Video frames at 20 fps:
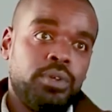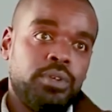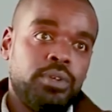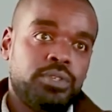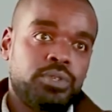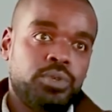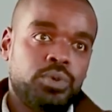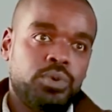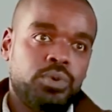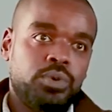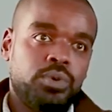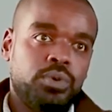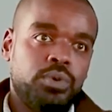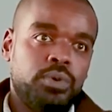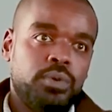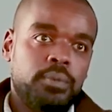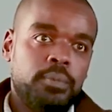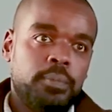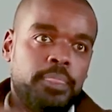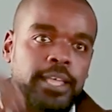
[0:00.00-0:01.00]
so
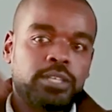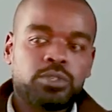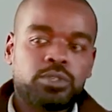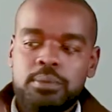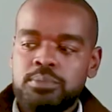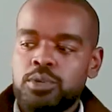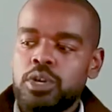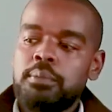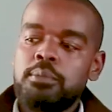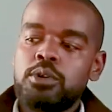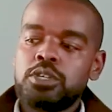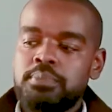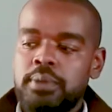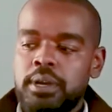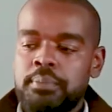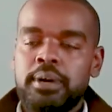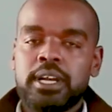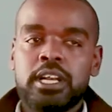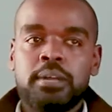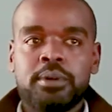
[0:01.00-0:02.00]
that's what I'm talking about
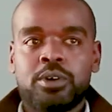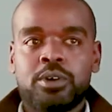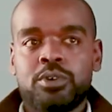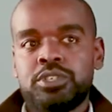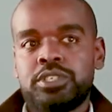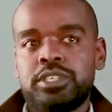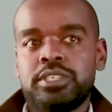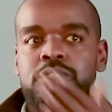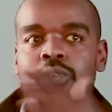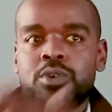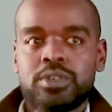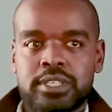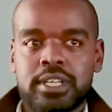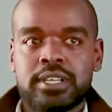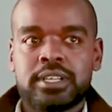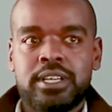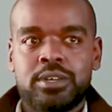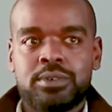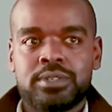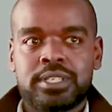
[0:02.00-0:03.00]
my partner because she's
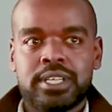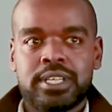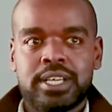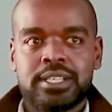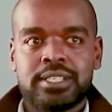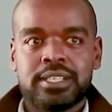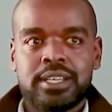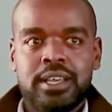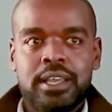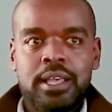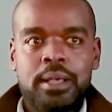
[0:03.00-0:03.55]
constantly on set.